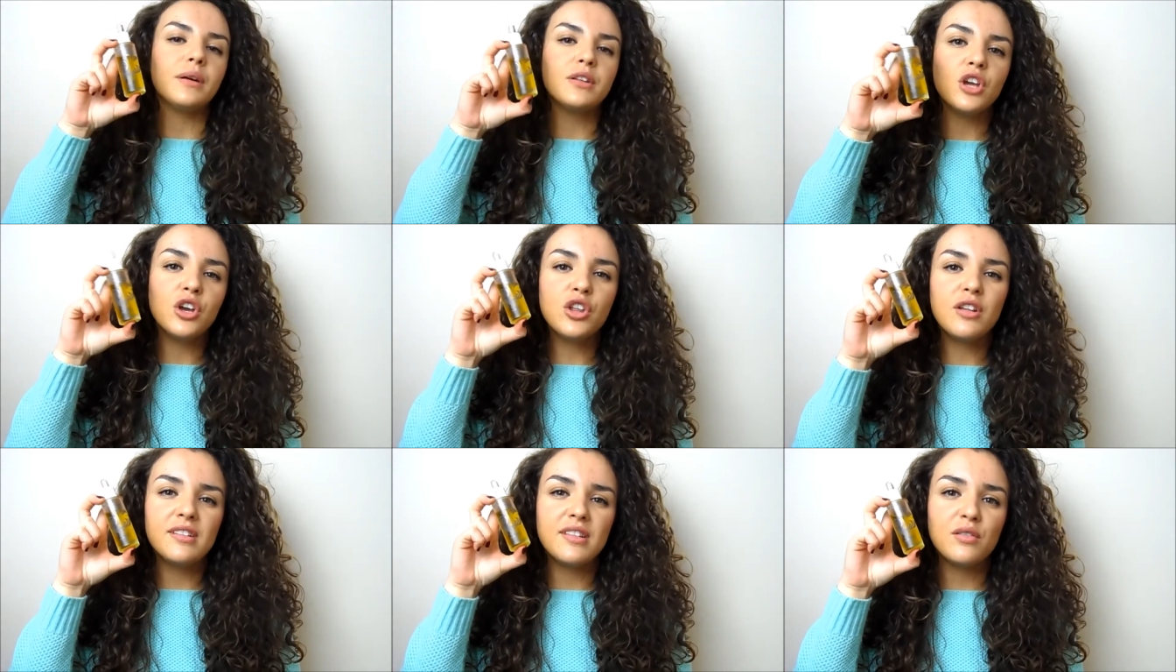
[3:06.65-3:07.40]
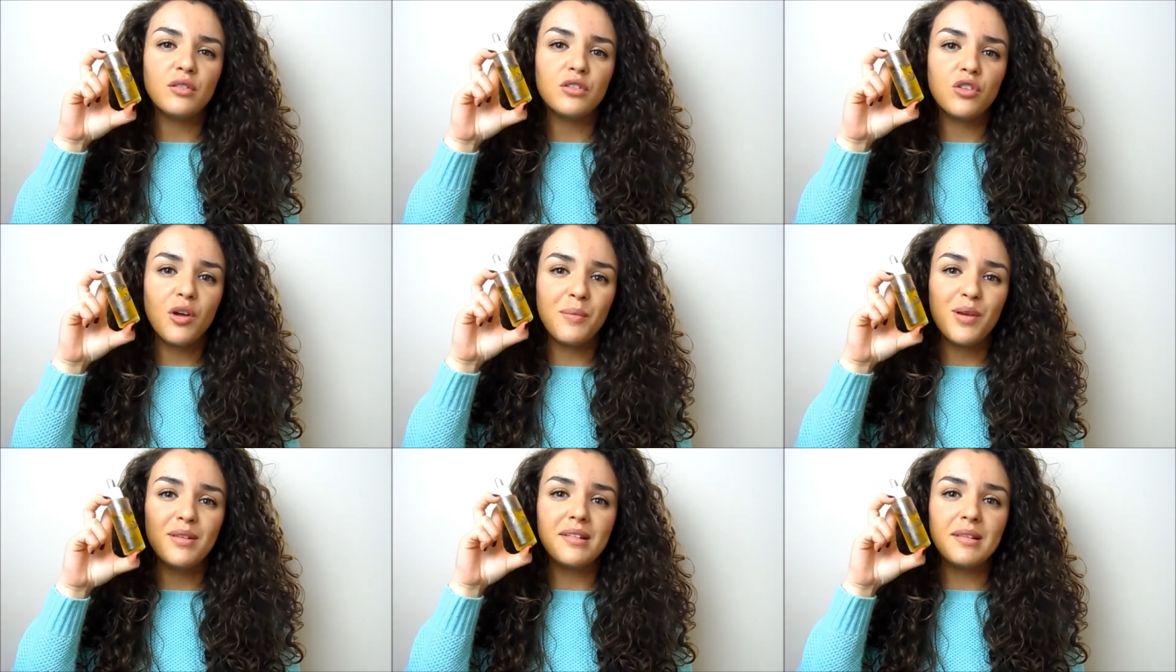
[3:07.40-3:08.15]
Now I don't use this all the
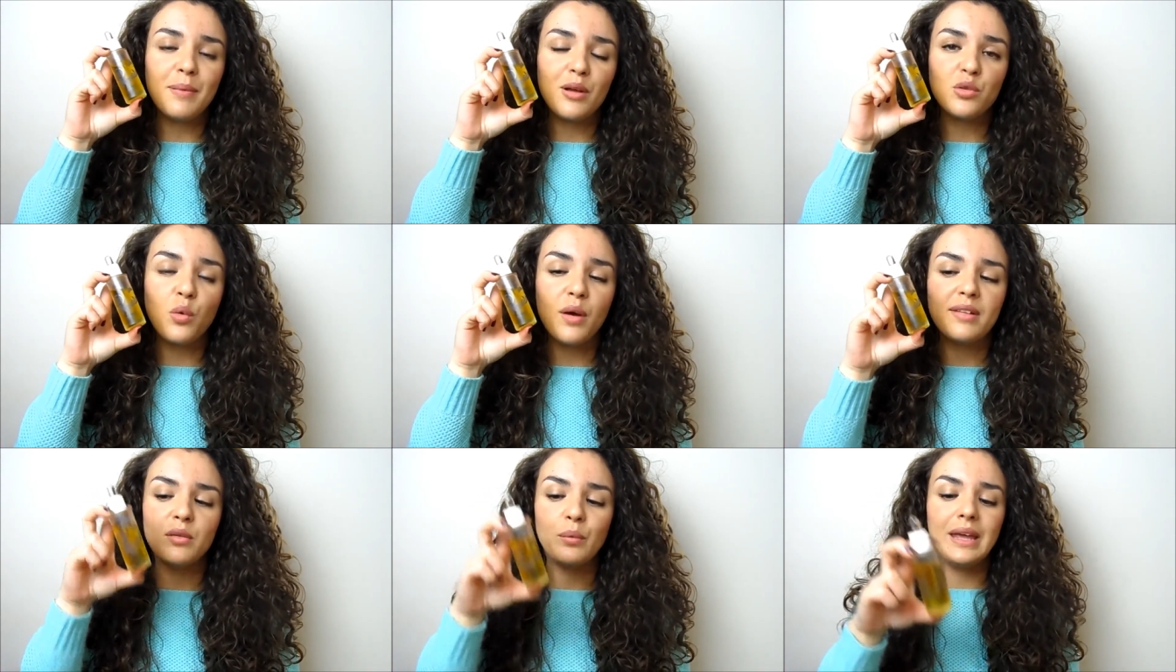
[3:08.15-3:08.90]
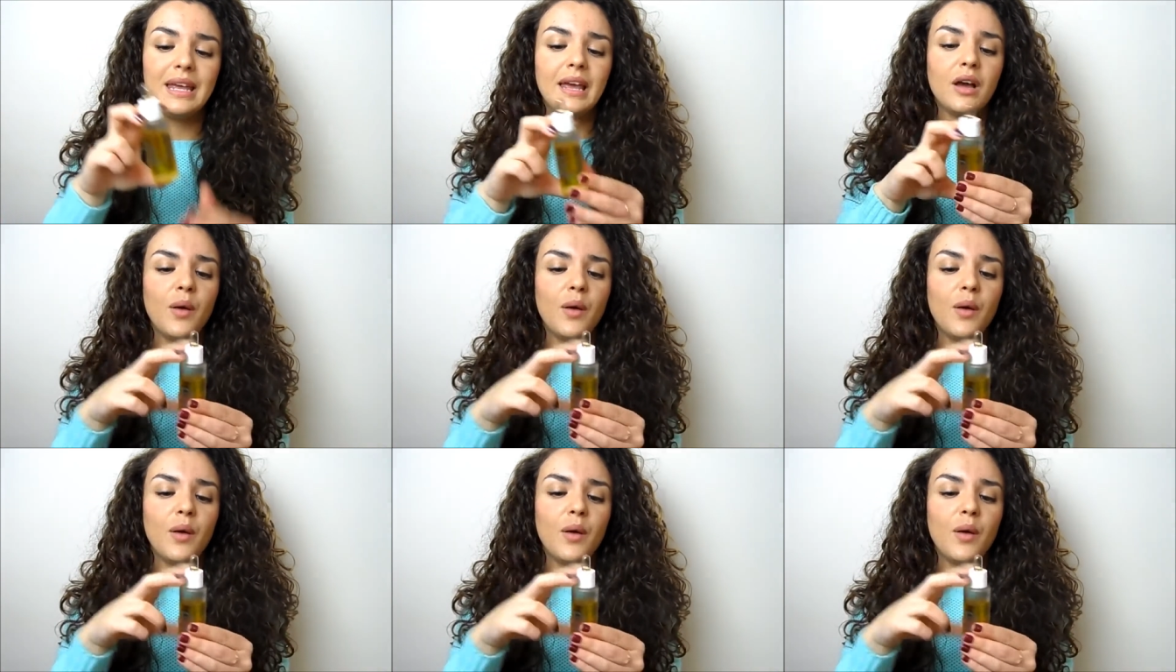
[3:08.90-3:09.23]
time, I use this about twice a week.